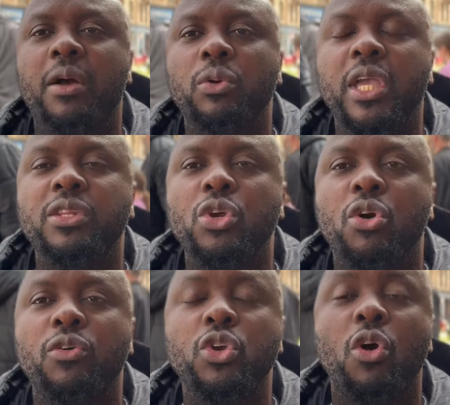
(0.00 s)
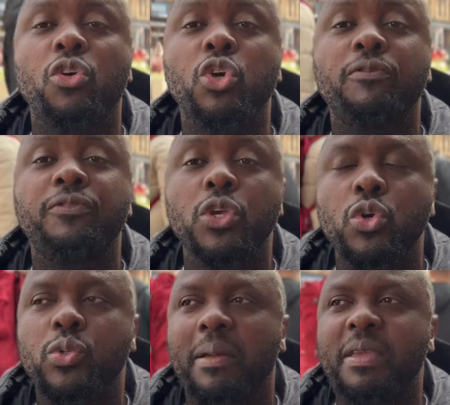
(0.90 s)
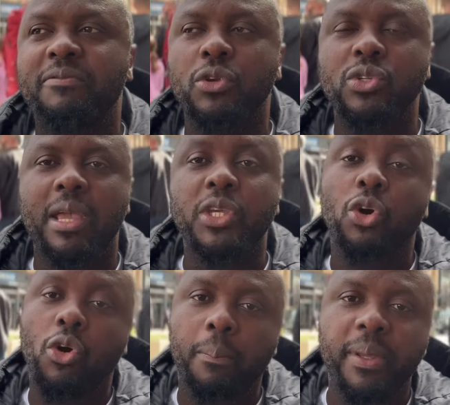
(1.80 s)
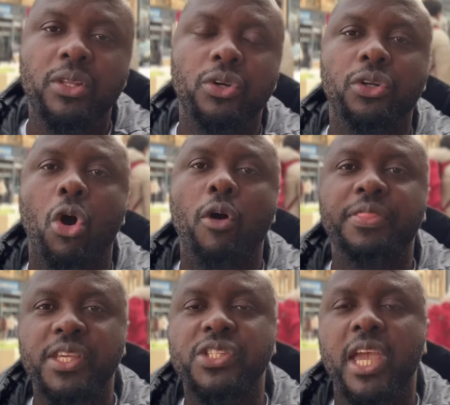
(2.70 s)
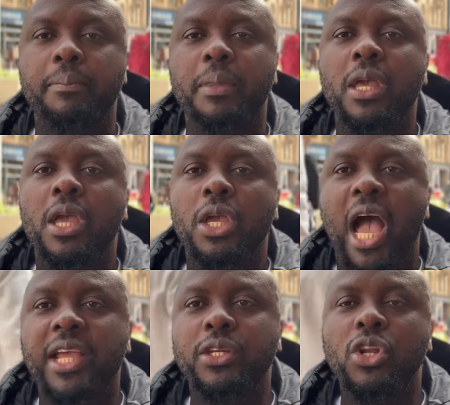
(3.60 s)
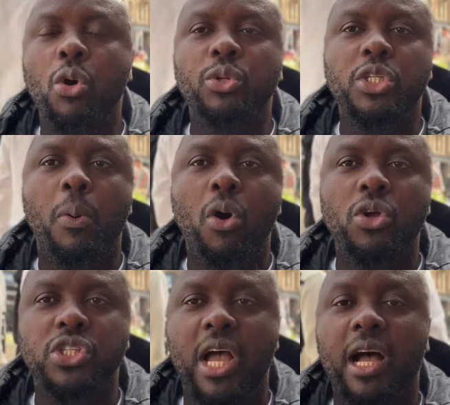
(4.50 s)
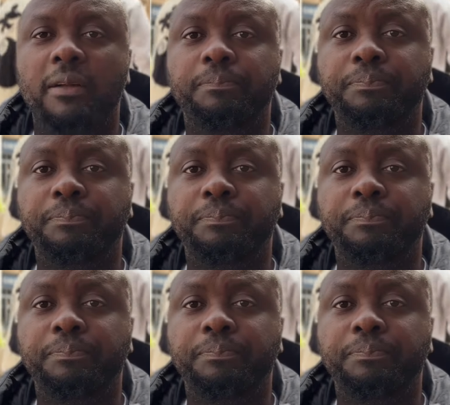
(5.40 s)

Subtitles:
I want to get your views. What I mean views, I mean your opinion on this game. I know the Spurs are